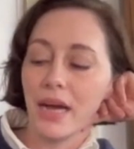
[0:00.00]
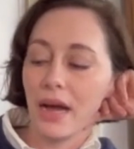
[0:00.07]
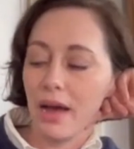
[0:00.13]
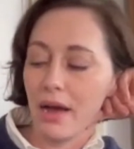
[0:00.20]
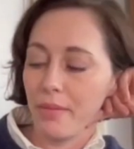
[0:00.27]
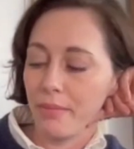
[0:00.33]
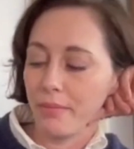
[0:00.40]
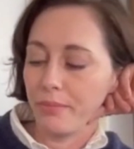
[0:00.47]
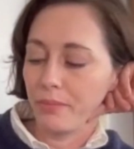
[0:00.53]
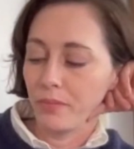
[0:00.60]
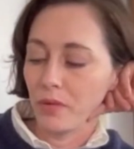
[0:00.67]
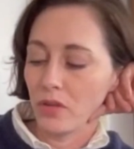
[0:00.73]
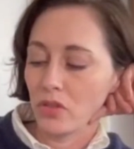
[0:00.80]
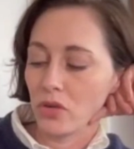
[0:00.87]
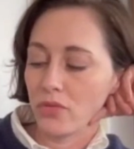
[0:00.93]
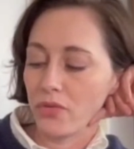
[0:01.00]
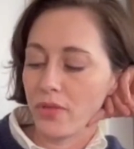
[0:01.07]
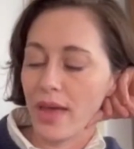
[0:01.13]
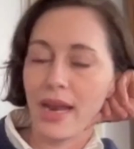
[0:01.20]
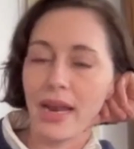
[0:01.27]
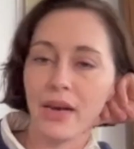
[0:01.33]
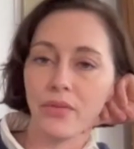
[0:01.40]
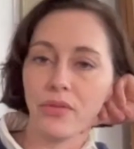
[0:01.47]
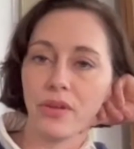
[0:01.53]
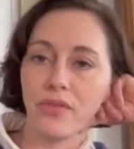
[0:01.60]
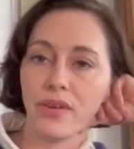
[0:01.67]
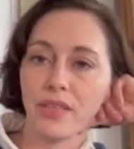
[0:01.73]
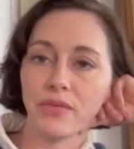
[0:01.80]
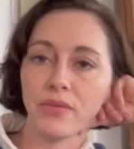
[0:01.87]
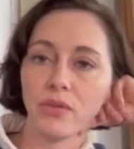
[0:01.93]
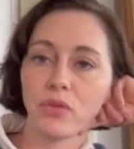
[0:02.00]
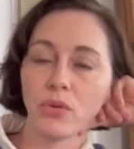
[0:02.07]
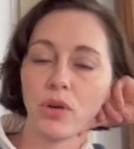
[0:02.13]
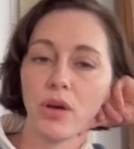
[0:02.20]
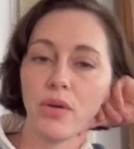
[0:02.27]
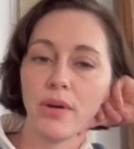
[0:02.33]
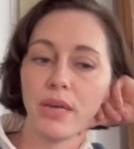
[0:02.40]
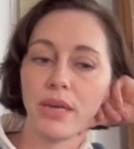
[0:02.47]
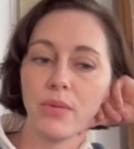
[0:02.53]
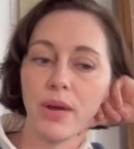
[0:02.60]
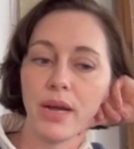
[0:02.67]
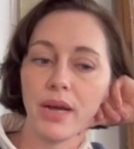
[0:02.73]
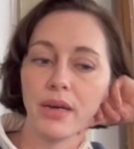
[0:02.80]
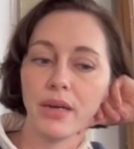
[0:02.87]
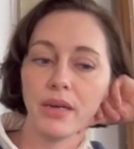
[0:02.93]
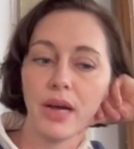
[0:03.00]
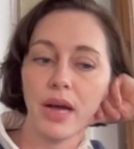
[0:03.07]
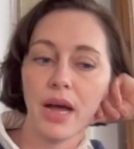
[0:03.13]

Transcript: Um, so for that, I don't think festivals will go anywhere.